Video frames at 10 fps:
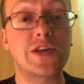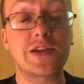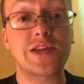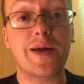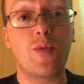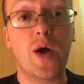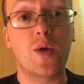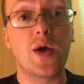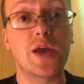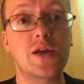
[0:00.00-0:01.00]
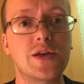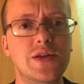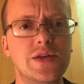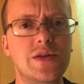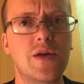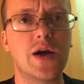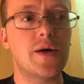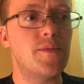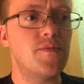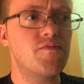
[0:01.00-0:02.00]
It sounds like I'm wide awake because
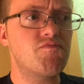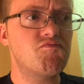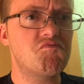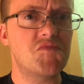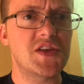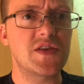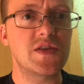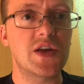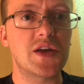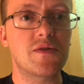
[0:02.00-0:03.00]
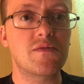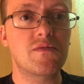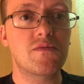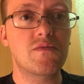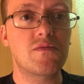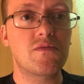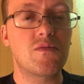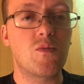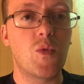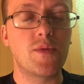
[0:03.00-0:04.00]
this is like
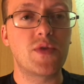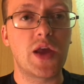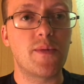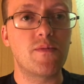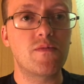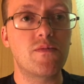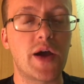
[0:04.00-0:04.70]
1 p.m.